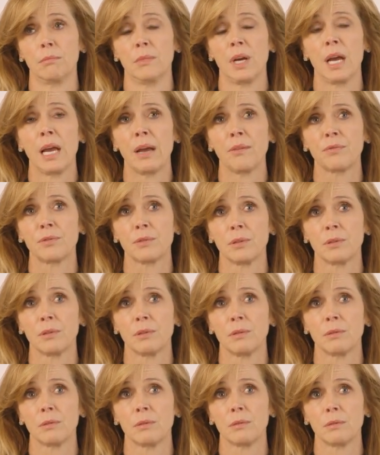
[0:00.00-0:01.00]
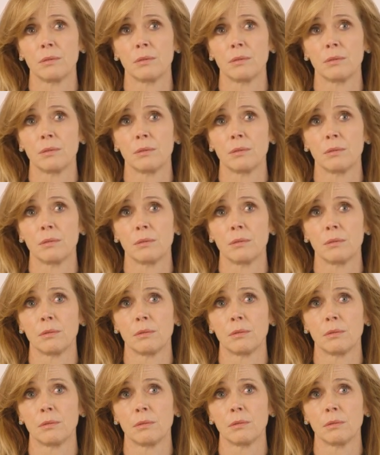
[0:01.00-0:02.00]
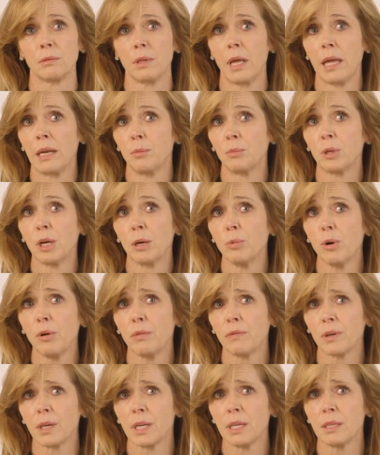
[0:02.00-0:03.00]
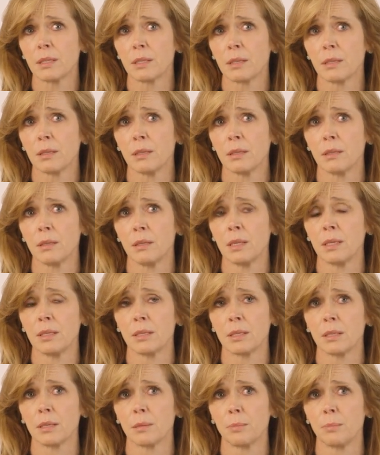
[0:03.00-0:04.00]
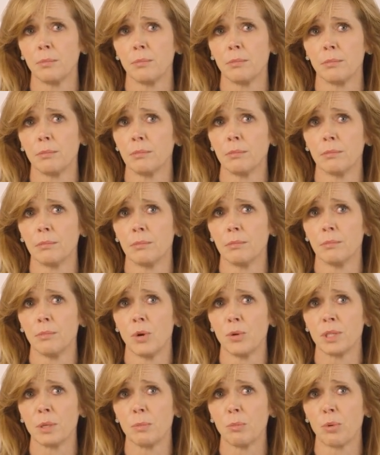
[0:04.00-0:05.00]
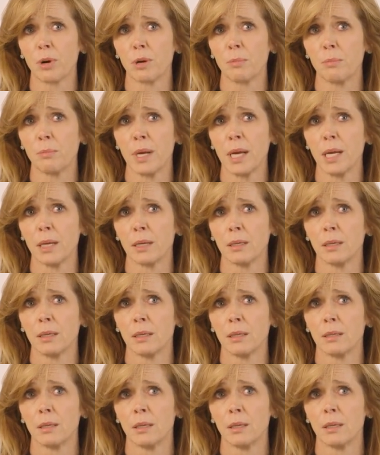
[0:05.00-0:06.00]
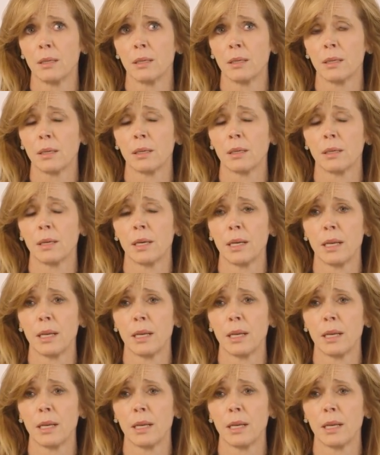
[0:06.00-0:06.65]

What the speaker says: I have to let him come over. He's the most important man at